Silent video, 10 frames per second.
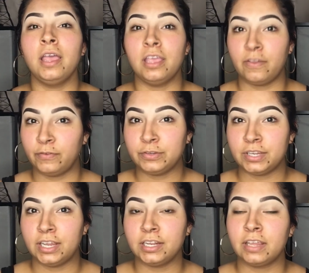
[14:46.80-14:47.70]
If you
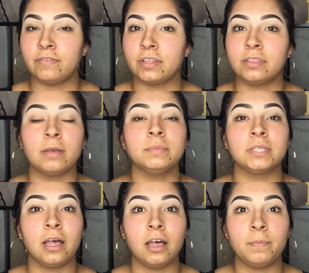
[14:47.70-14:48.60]
did, give it a thumbs
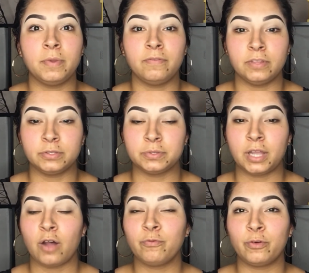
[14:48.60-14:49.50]
up. If this was
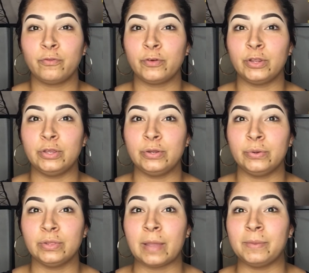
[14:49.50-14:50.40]
helpful for you,
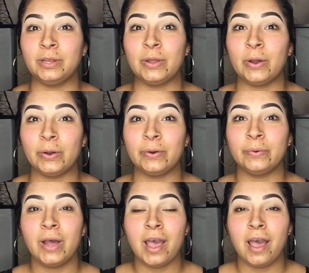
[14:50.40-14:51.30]
let me
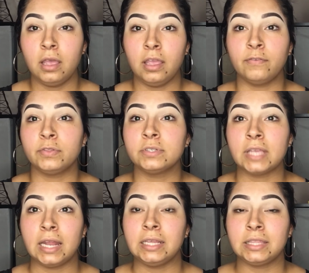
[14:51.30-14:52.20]
know. If there's
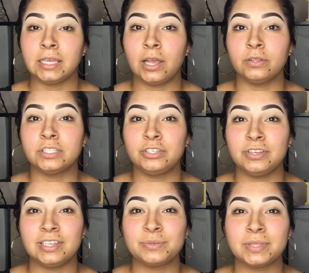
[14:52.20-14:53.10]
anything else that you
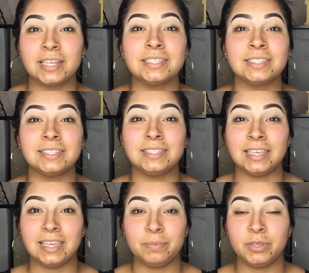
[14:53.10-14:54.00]
guys would like to
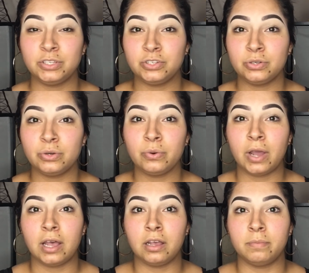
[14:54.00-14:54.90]
see me do,
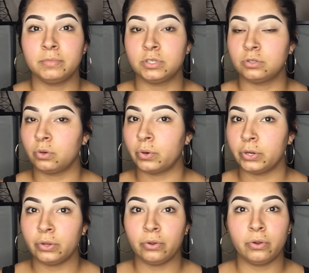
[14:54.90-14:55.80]

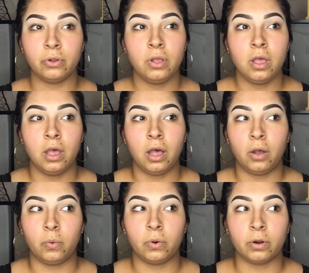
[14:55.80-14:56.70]
tutorial
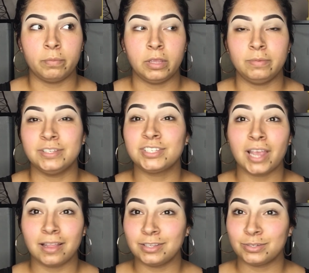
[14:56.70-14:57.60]
or maybe
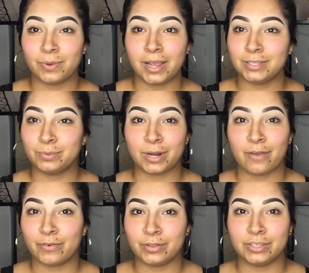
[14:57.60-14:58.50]
challenge wise,
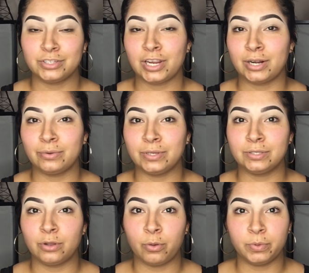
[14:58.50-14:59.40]
whatever, this channel is
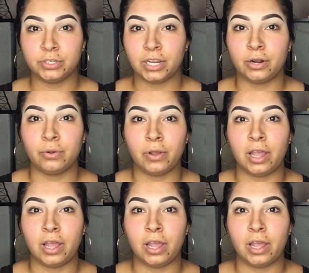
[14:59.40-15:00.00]
an open channel.